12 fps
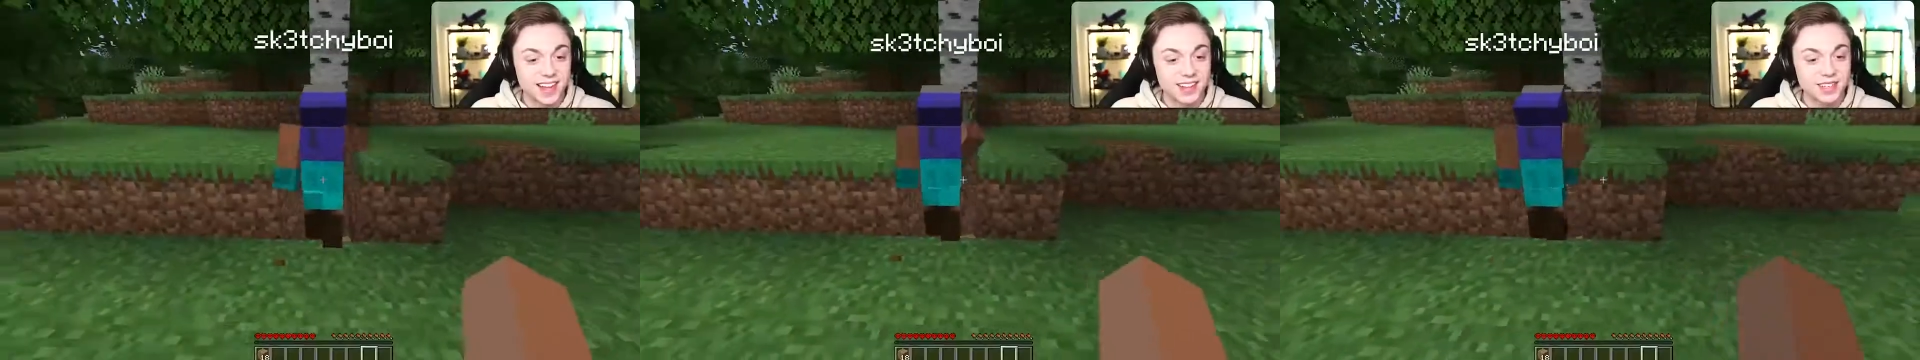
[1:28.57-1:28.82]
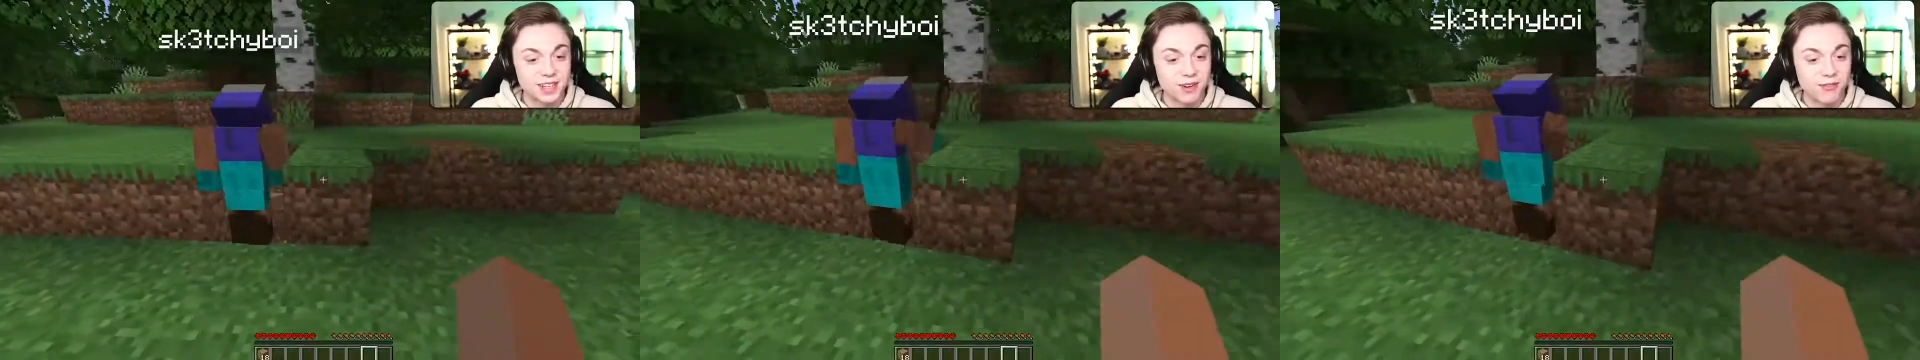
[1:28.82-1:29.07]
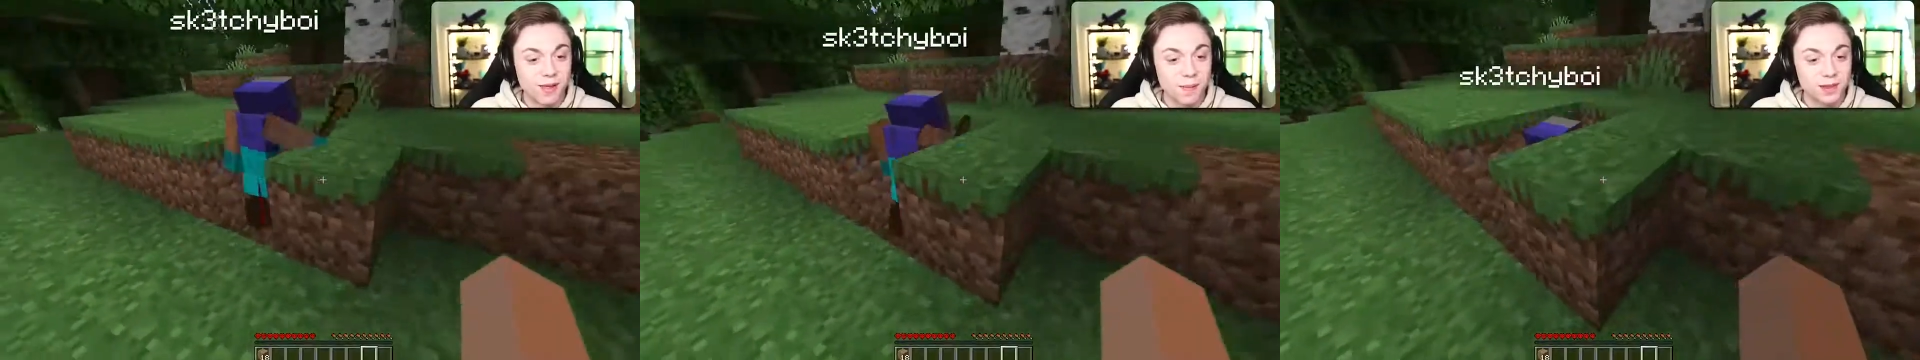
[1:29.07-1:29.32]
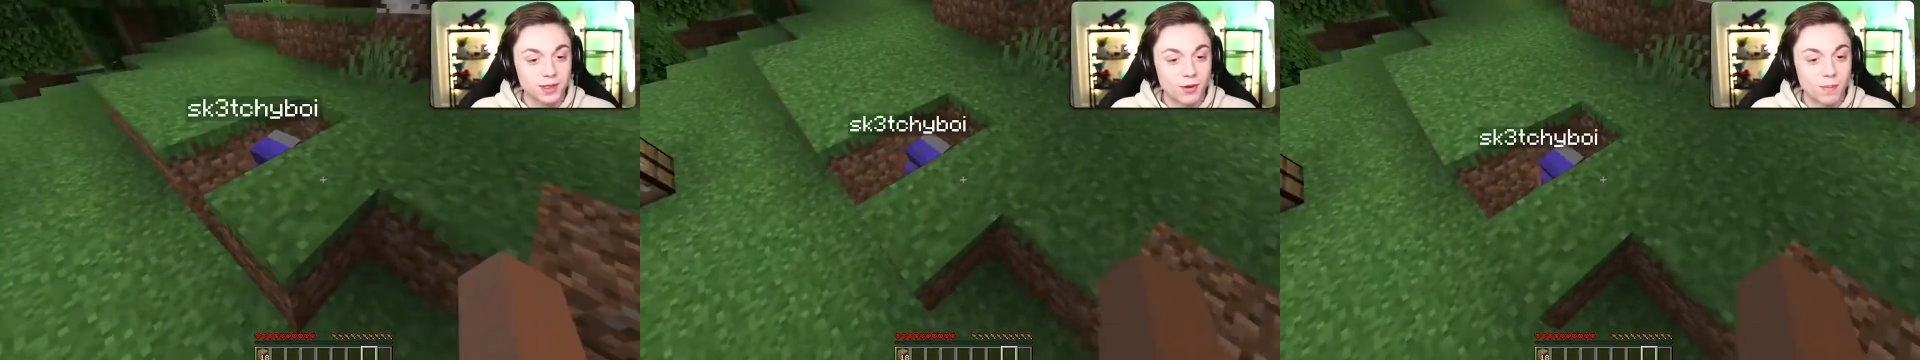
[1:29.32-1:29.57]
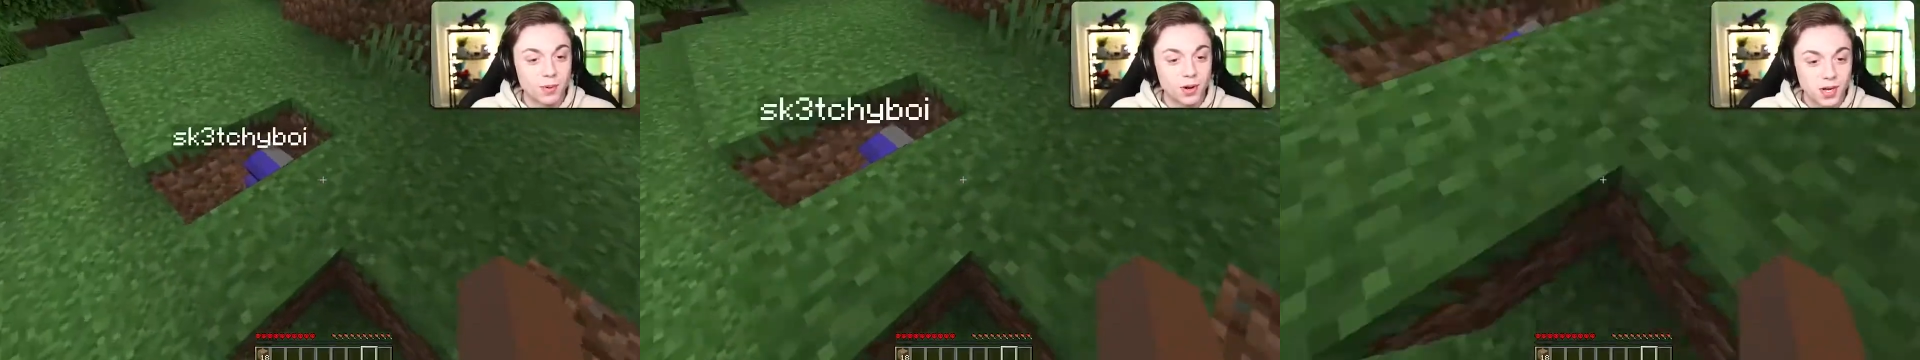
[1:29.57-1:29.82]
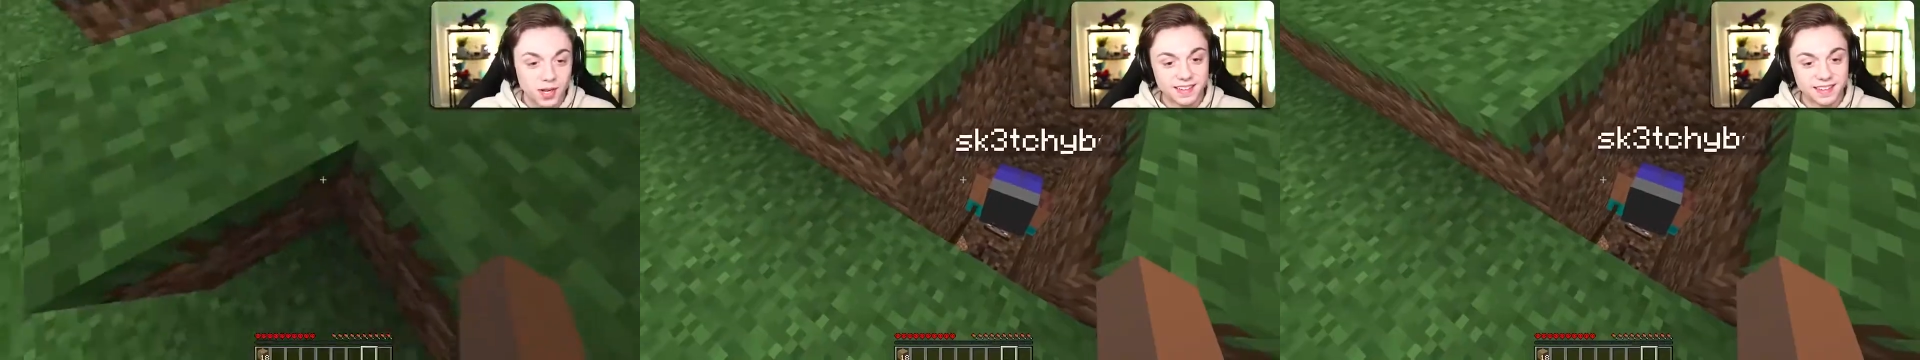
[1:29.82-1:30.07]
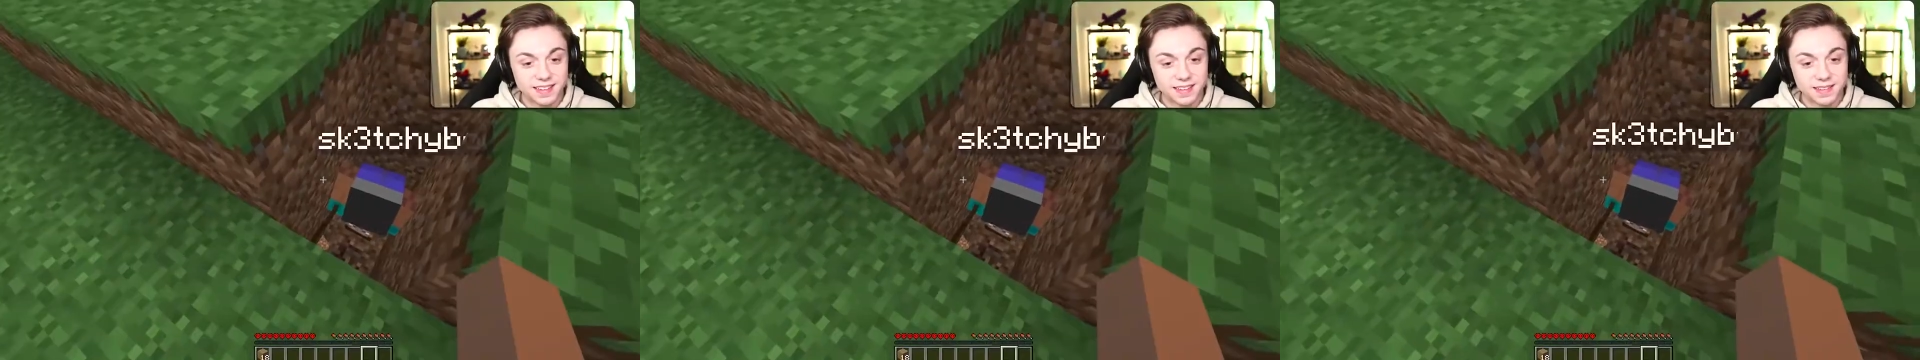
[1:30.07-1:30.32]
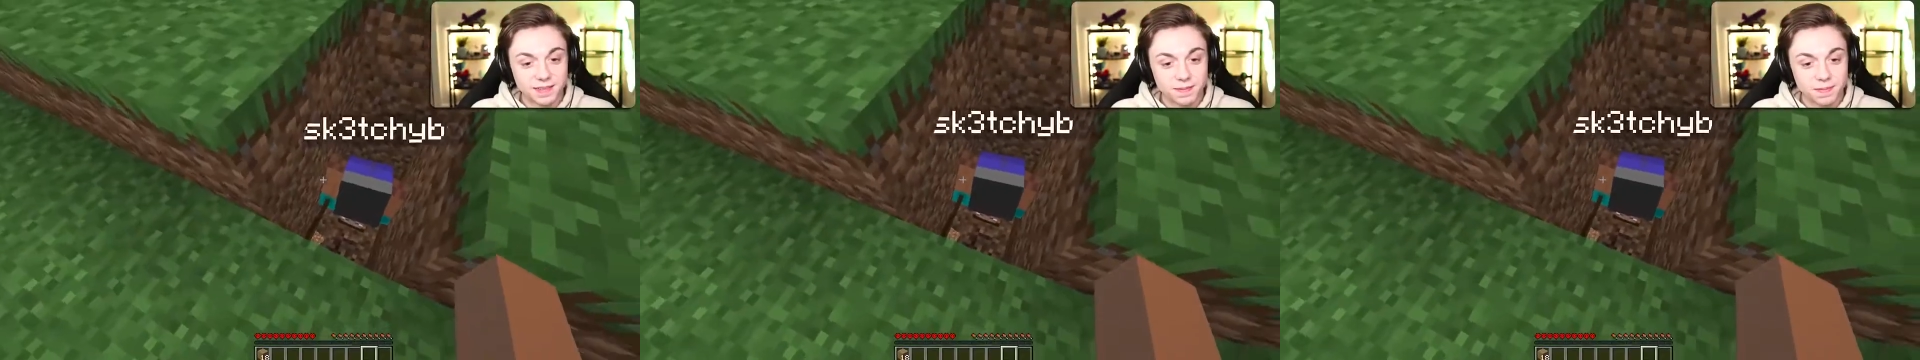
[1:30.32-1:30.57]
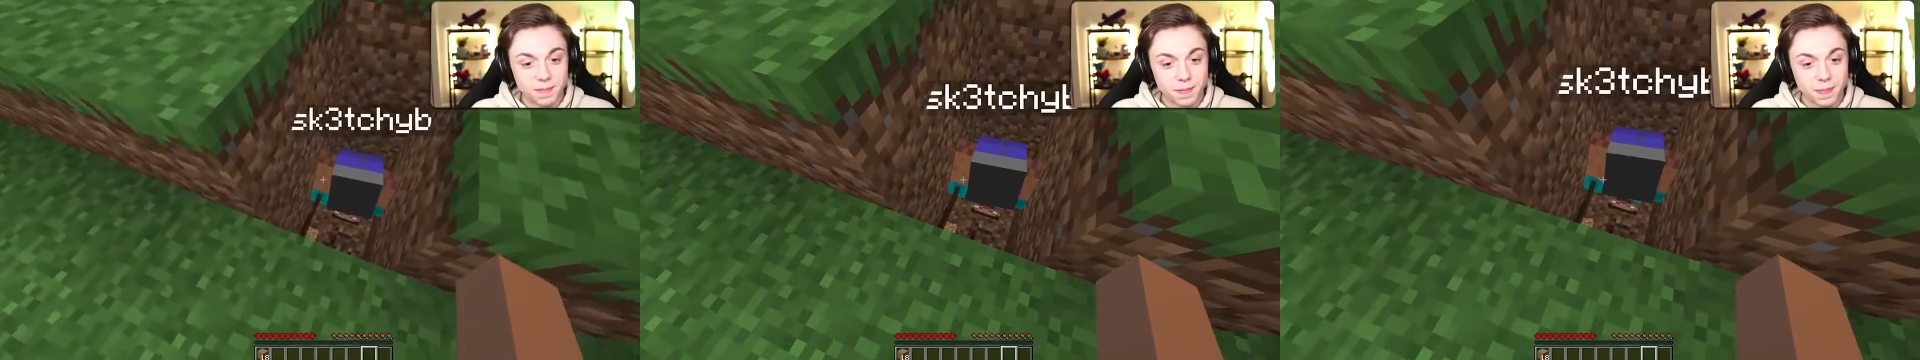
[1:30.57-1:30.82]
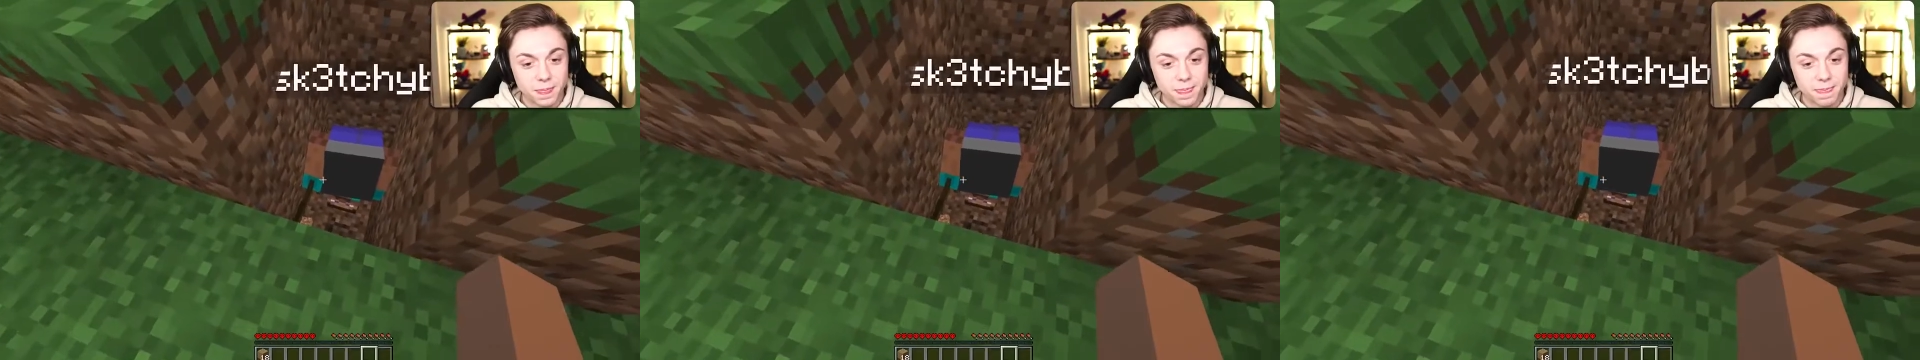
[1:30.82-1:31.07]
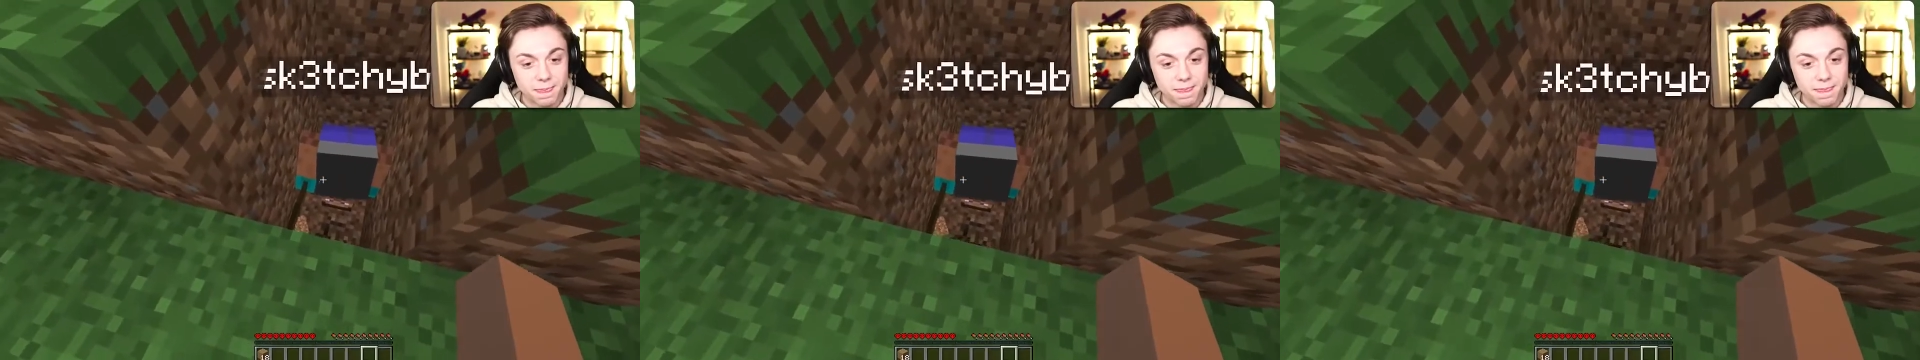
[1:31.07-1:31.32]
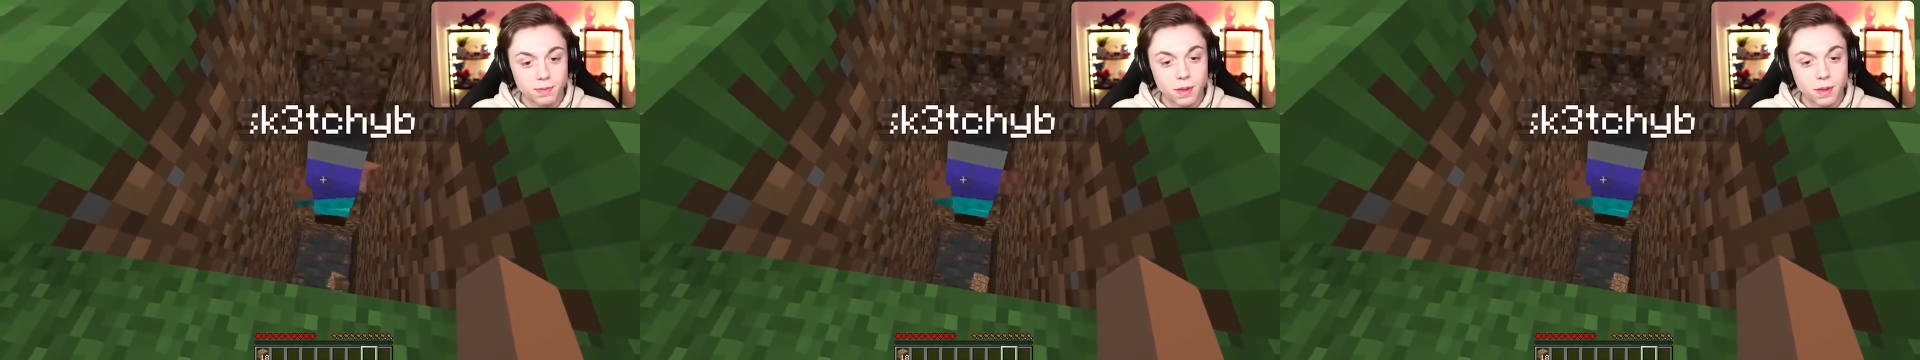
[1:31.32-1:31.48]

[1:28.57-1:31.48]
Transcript: Sounds like you're flipping through a book. Turning the pages.